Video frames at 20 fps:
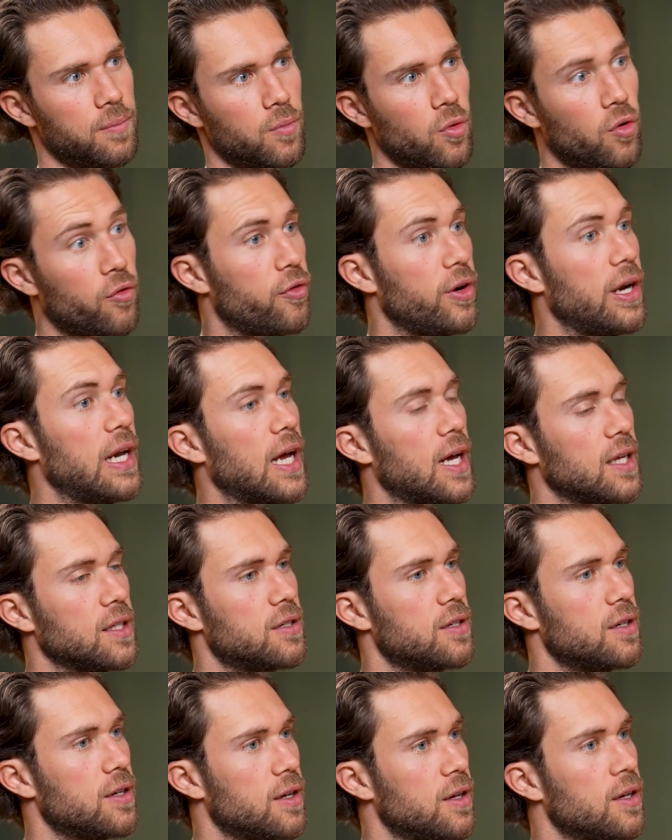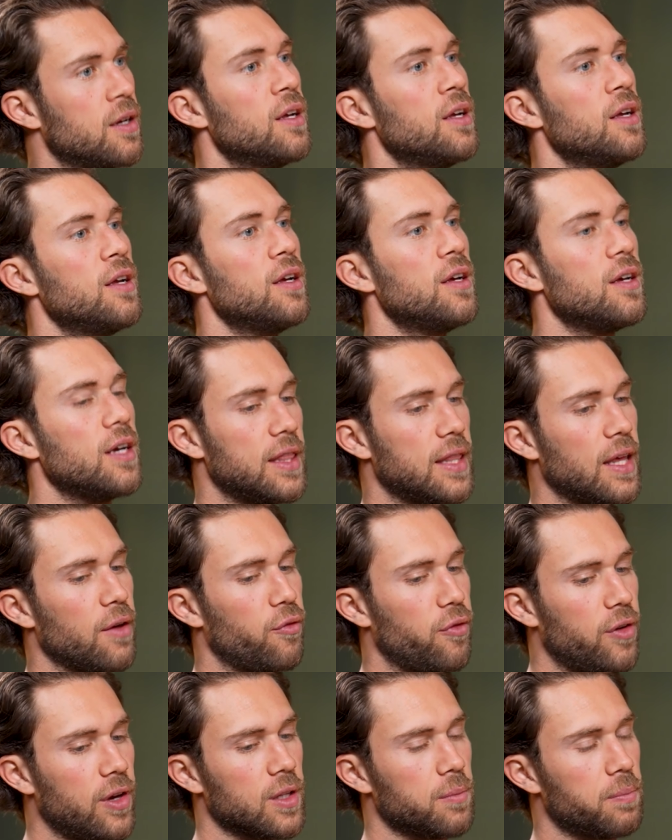or freelancer in their
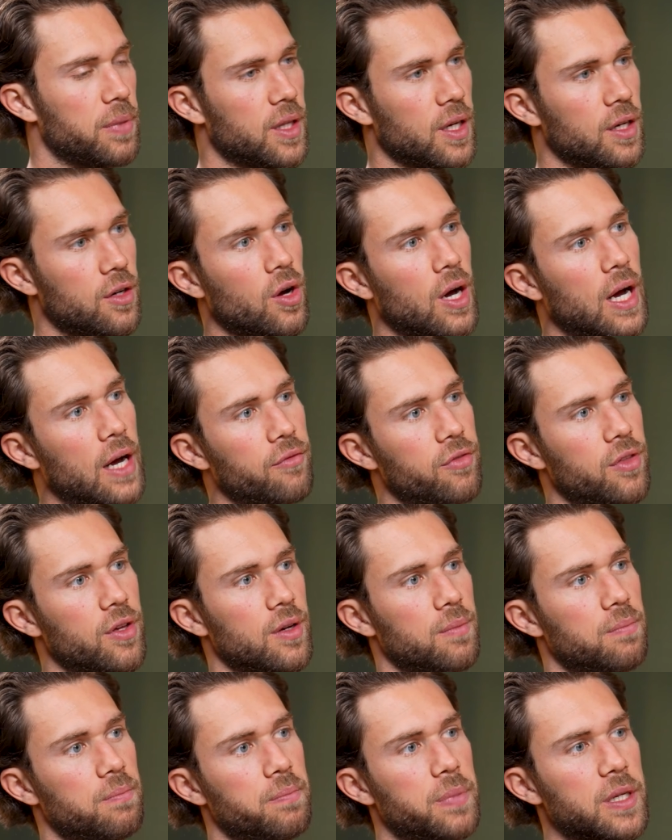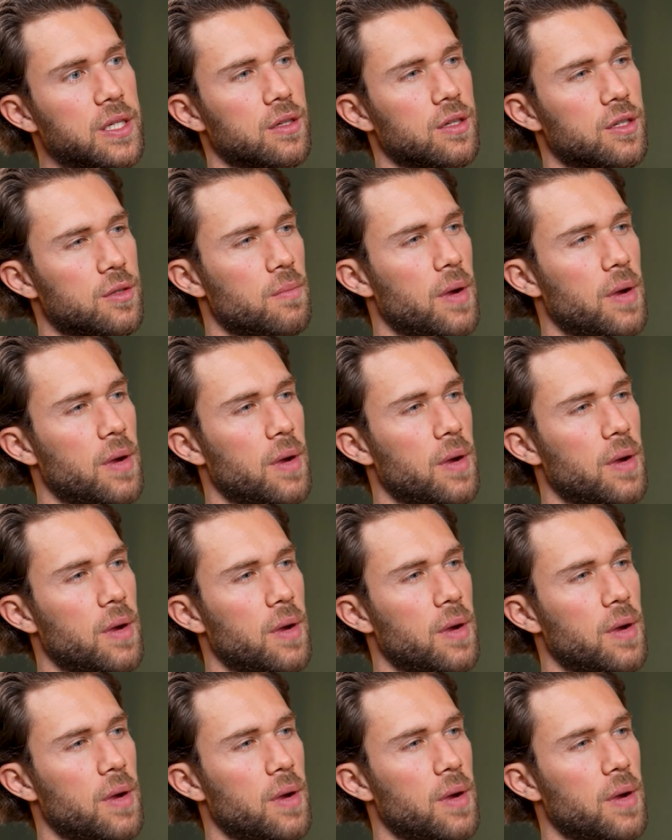field, but they don't have the business